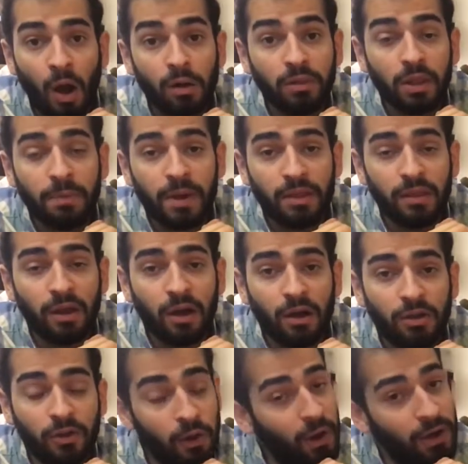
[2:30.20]
all depending
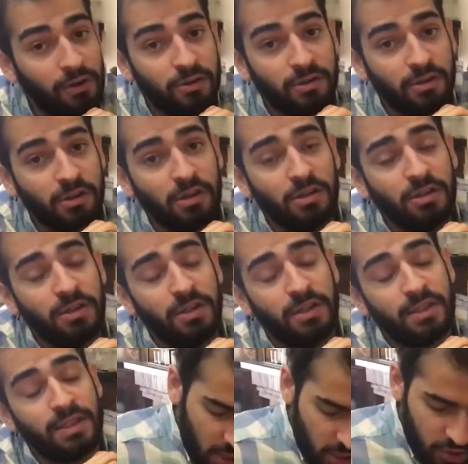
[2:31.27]
on you and your strategy.
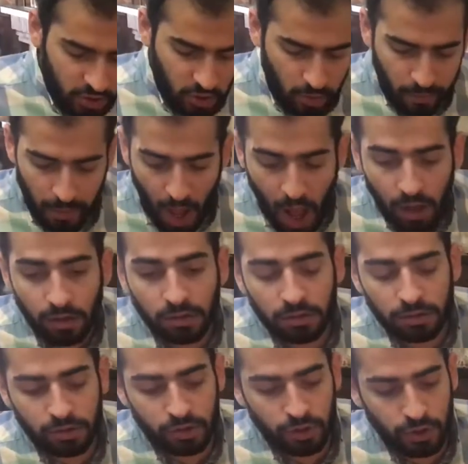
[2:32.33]
So
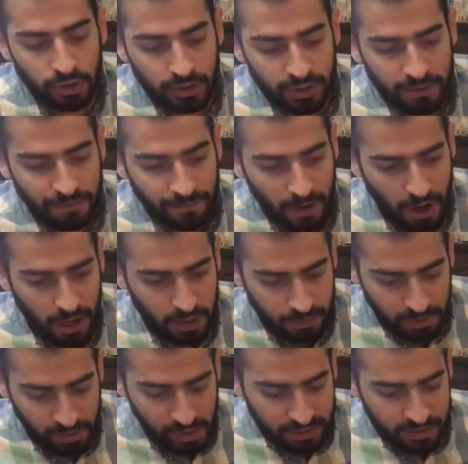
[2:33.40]
I'll choose the
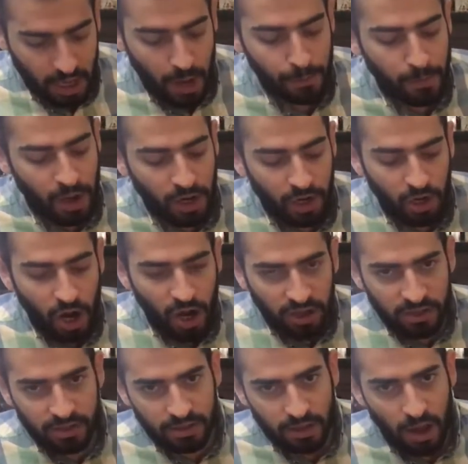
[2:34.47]
white because on my
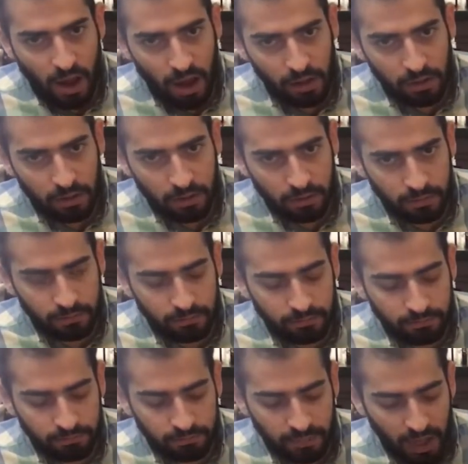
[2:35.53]
right side,
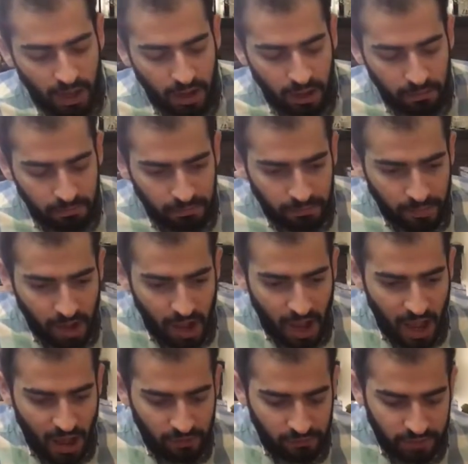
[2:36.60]
yeah,
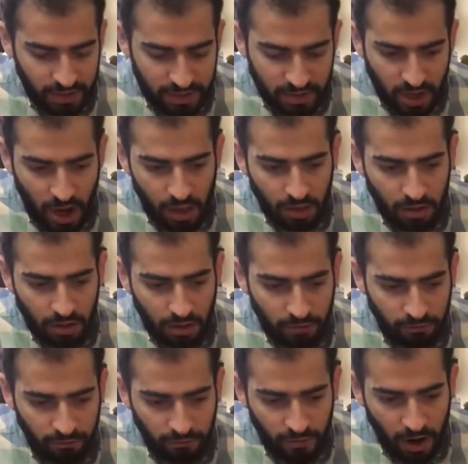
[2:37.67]
I have this color
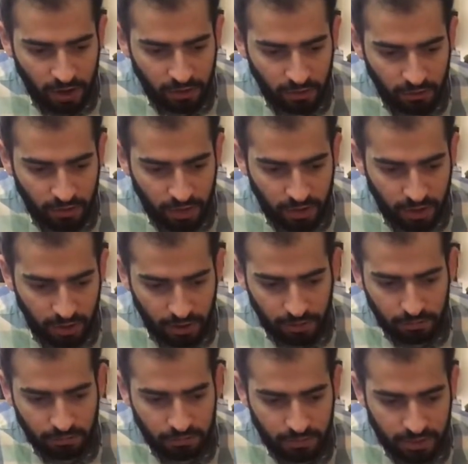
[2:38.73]
of white over
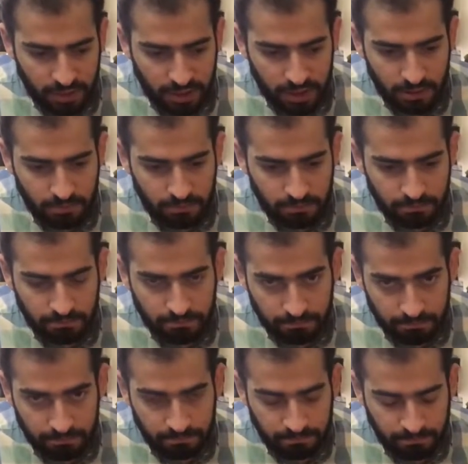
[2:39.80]
here. You see?
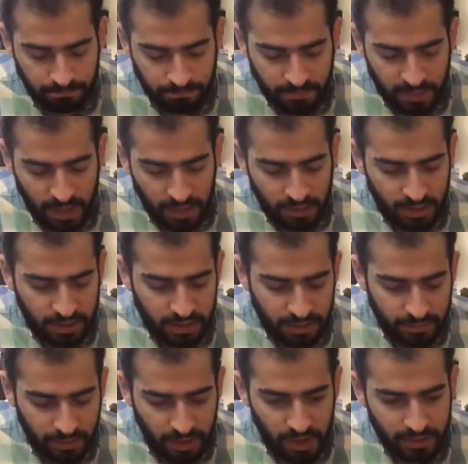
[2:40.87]
This
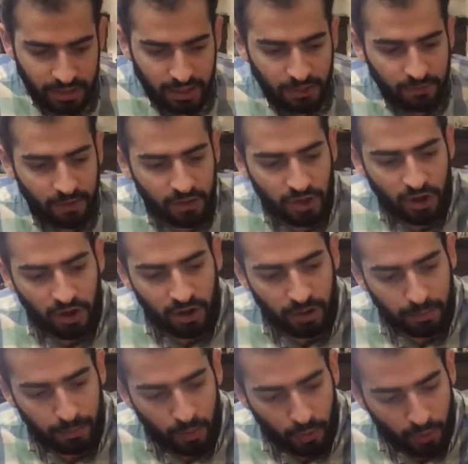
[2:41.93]
is because, and if I
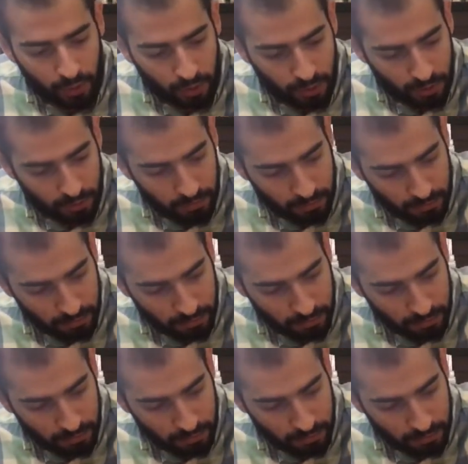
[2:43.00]
turn the board,